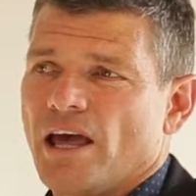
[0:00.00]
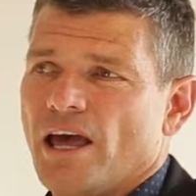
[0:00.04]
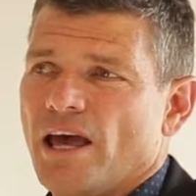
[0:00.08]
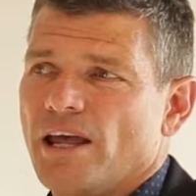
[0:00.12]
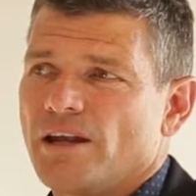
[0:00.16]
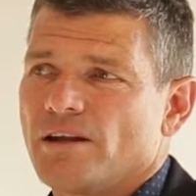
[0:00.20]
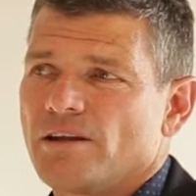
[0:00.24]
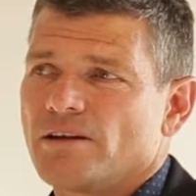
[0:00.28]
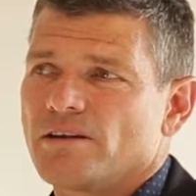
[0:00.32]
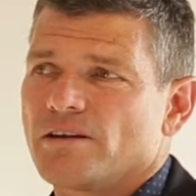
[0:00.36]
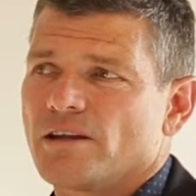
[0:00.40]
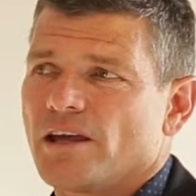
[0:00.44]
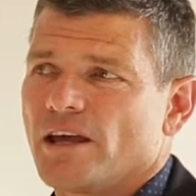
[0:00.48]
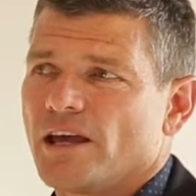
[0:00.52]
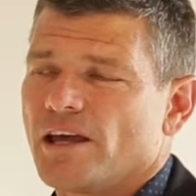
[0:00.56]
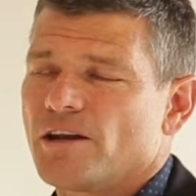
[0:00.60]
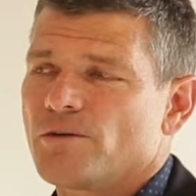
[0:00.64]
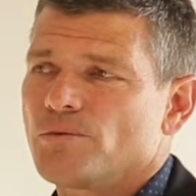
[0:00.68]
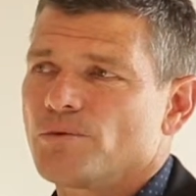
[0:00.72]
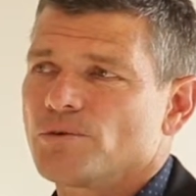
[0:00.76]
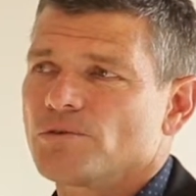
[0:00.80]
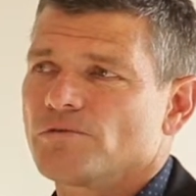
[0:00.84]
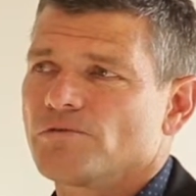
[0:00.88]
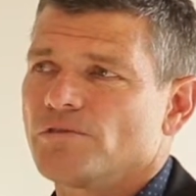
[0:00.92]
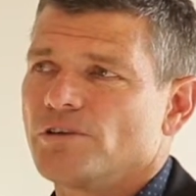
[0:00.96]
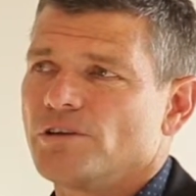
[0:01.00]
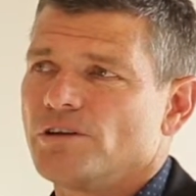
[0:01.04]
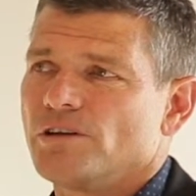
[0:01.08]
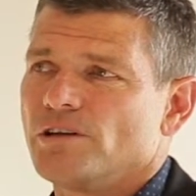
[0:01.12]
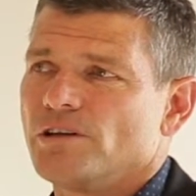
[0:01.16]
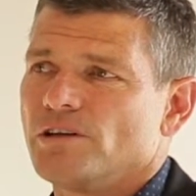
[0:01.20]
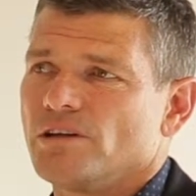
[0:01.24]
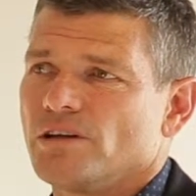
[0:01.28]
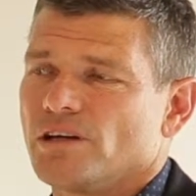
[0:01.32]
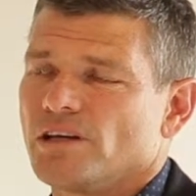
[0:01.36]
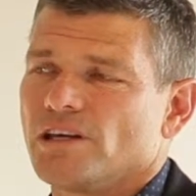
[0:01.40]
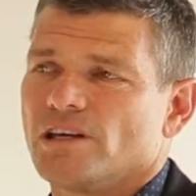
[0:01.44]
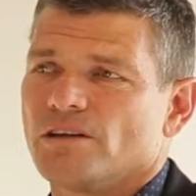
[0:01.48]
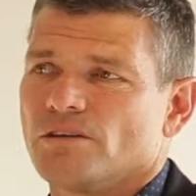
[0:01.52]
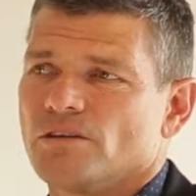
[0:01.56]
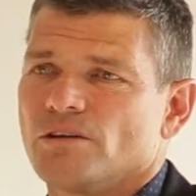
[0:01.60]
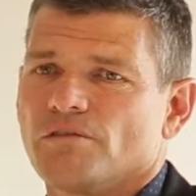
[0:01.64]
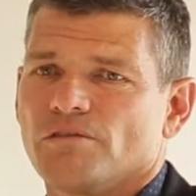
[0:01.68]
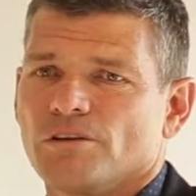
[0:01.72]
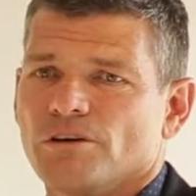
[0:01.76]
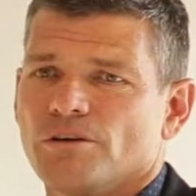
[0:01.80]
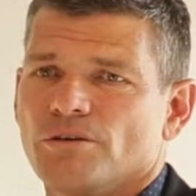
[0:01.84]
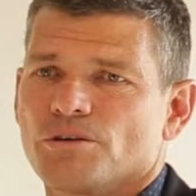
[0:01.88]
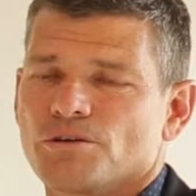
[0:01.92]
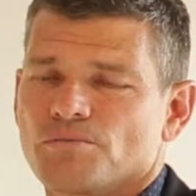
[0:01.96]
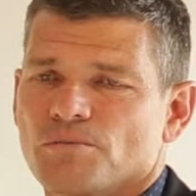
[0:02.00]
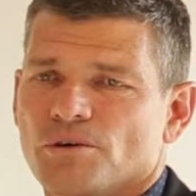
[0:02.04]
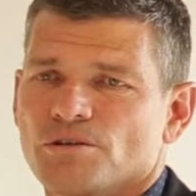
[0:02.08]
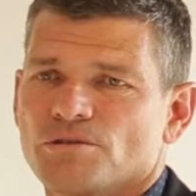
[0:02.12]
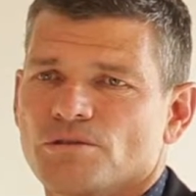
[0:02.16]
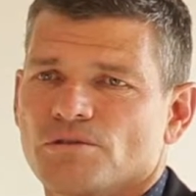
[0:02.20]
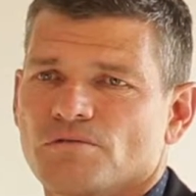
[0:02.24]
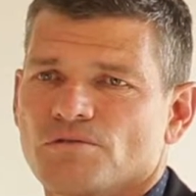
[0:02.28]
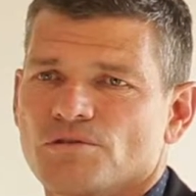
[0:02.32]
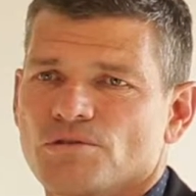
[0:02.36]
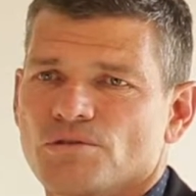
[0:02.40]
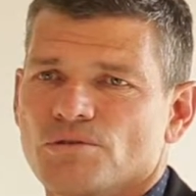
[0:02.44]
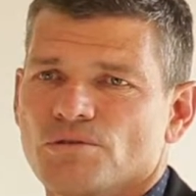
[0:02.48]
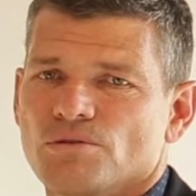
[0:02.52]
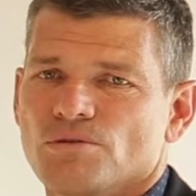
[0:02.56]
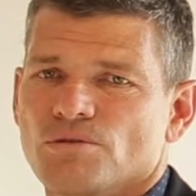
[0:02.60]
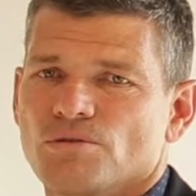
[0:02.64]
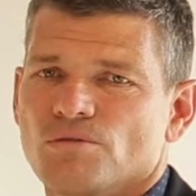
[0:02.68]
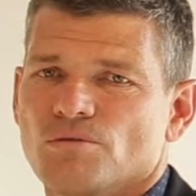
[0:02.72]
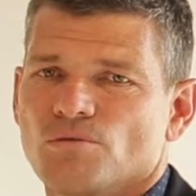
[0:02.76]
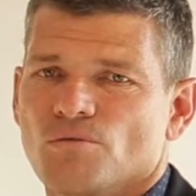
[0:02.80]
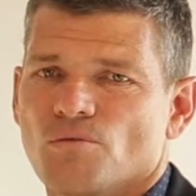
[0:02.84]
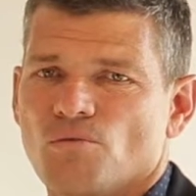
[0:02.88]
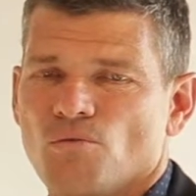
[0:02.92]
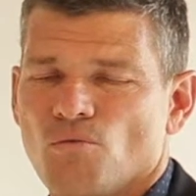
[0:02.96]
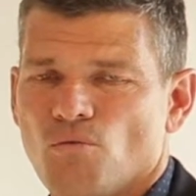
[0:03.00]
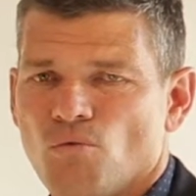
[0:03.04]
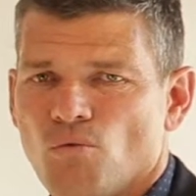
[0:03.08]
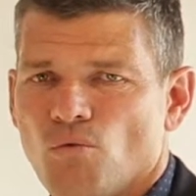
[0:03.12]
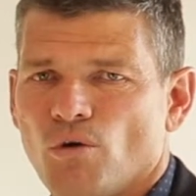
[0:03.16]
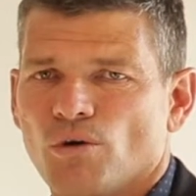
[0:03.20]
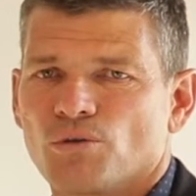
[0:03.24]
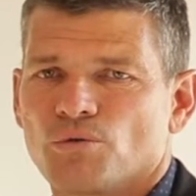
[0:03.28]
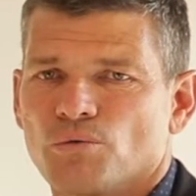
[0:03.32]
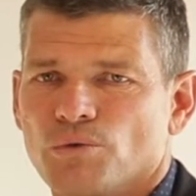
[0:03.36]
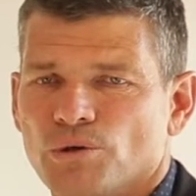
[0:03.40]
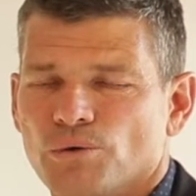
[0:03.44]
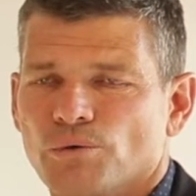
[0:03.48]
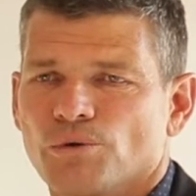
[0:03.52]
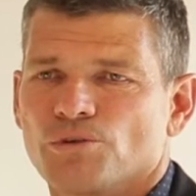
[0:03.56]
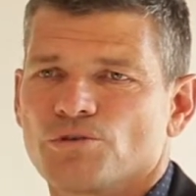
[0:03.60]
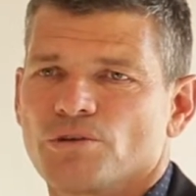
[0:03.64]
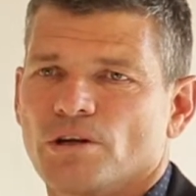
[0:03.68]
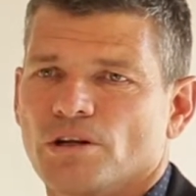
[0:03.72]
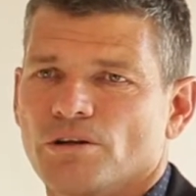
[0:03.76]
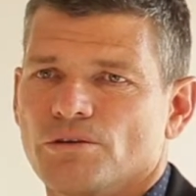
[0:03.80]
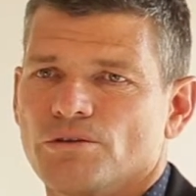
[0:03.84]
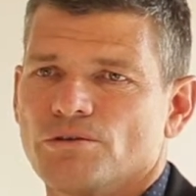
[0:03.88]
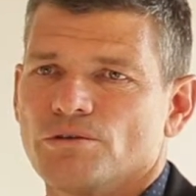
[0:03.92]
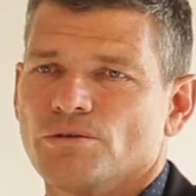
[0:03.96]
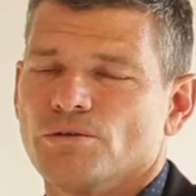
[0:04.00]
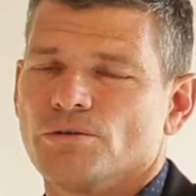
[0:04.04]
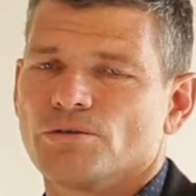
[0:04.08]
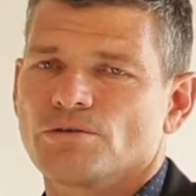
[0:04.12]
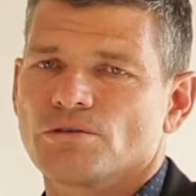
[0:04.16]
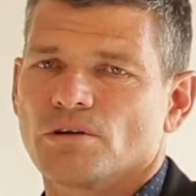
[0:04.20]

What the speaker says: And was very, again, you know, very responsive to what we were trying to do.